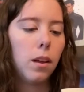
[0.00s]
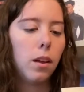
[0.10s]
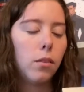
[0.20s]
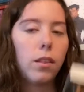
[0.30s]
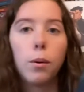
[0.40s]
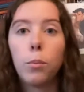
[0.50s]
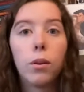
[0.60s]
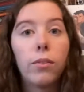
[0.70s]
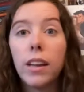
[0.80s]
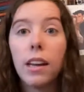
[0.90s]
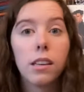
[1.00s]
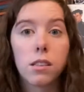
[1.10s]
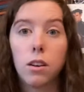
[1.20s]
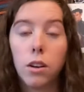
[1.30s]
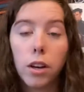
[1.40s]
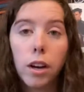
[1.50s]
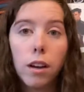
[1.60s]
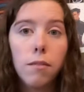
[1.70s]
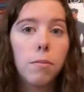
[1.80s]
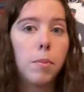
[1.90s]
where reading is unheard
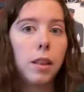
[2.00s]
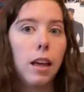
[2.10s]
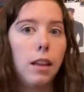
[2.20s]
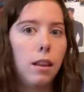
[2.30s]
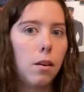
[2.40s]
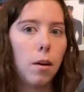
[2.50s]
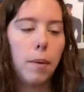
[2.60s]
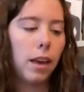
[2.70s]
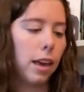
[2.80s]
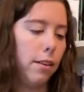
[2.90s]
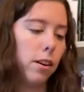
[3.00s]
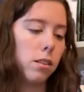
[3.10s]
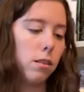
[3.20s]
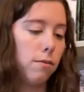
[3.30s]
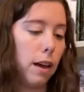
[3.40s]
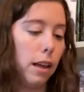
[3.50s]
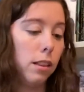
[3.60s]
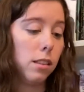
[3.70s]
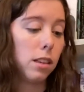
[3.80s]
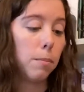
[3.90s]
of, but then our main character
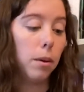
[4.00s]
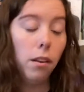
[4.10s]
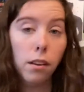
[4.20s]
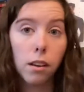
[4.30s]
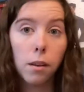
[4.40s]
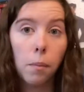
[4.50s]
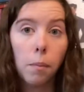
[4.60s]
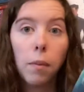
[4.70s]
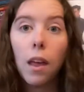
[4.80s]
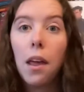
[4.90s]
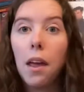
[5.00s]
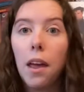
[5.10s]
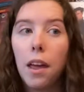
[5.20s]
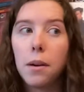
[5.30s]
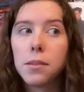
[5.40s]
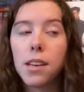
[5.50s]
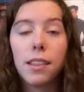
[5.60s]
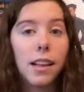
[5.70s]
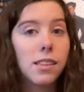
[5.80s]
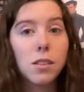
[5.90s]
finds a book, and I was like,
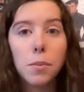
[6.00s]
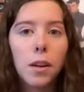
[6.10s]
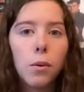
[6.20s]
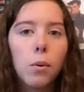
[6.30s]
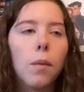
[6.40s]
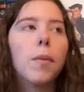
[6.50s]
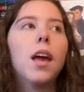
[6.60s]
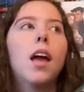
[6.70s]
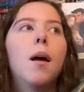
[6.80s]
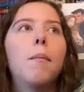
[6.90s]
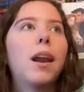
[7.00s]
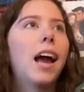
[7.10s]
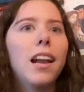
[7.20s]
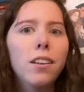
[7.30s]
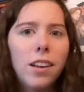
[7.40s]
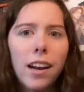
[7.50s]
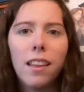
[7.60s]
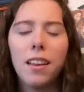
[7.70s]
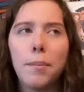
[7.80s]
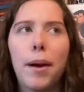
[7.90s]
that sounds pretty cool. but I hadn't heard
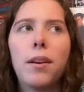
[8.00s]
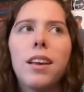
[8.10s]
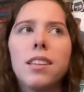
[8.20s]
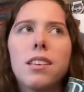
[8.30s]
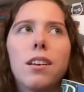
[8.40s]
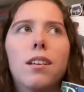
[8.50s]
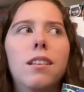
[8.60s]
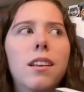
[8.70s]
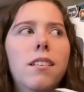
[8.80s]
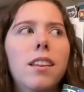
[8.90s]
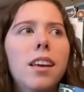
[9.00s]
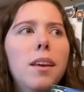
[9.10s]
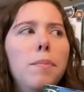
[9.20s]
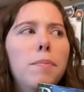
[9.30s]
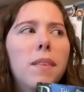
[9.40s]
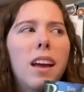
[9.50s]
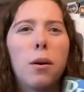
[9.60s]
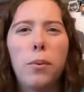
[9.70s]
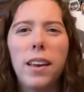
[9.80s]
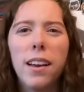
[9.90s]
anything about it until literally like a
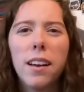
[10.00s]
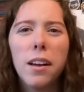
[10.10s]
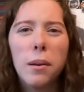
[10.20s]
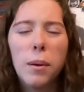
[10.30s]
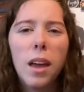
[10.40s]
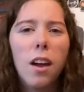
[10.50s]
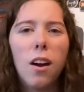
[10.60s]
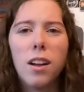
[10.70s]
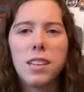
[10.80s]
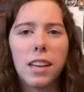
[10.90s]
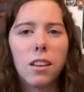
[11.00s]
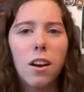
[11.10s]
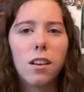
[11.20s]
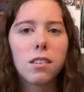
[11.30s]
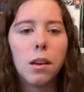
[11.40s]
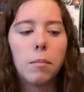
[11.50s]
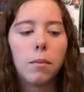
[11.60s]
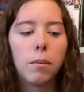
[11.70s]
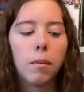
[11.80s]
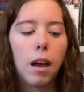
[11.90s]
week ago on TikTok.
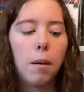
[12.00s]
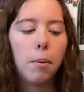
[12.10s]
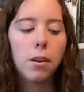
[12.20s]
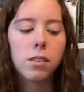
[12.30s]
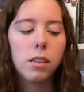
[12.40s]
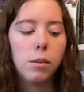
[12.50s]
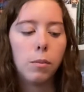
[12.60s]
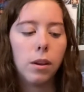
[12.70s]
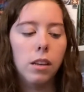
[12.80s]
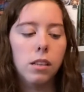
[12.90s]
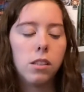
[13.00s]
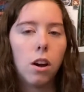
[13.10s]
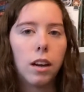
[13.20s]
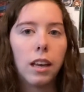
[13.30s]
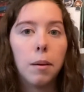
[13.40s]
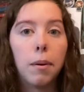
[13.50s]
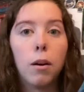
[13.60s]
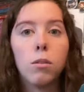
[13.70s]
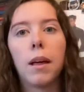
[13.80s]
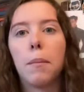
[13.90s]
Some person was talking
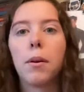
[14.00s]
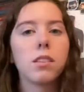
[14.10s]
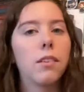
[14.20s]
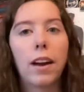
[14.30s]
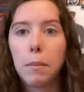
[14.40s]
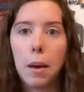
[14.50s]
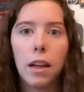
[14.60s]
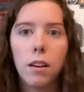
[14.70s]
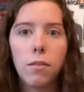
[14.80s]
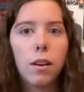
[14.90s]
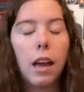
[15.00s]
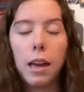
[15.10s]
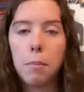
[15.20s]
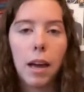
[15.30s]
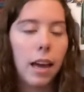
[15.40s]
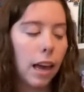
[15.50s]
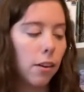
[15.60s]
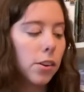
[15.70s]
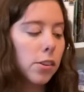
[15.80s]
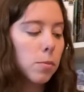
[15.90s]
about like books they recommend for AAPI
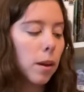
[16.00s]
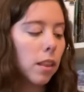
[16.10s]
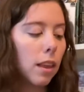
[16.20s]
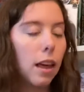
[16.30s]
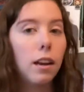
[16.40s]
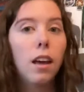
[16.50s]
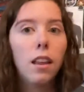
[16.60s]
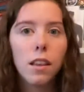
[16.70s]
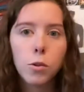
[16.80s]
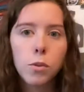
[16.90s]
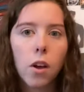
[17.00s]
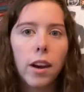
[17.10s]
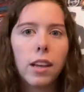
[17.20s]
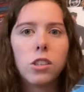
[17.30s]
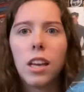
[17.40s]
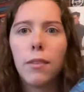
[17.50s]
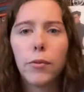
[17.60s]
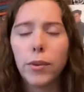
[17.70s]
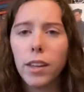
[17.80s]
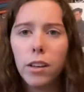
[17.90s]
Heritage Month, and this was on it, and she gave a
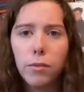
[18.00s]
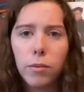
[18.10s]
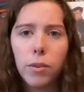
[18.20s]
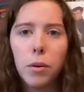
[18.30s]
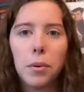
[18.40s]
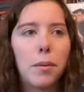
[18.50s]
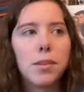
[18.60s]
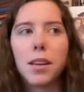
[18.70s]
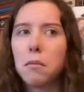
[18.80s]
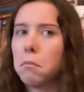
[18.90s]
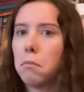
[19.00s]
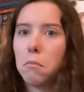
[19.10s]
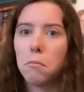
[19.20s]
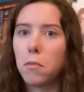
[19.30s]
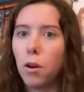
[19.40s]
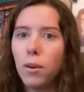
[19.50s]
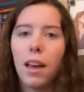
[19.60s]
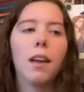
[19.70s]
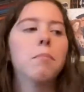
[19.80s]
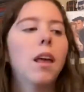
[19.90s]
really good review, and I was like,
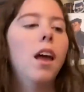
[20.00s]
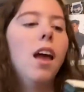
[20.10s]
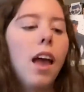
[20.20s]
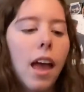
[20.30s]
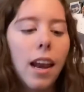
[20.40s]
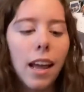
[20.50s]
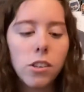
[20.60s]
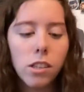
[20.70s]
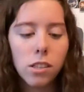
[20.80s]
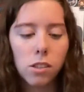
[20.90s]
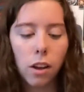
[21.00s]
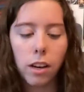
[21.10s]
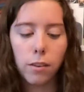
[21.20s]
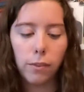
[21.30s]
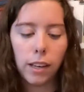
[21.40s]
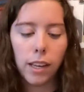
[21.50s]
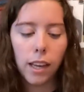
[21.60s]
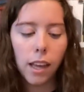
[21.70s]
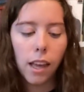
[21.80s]
okay. And I actually started reading it,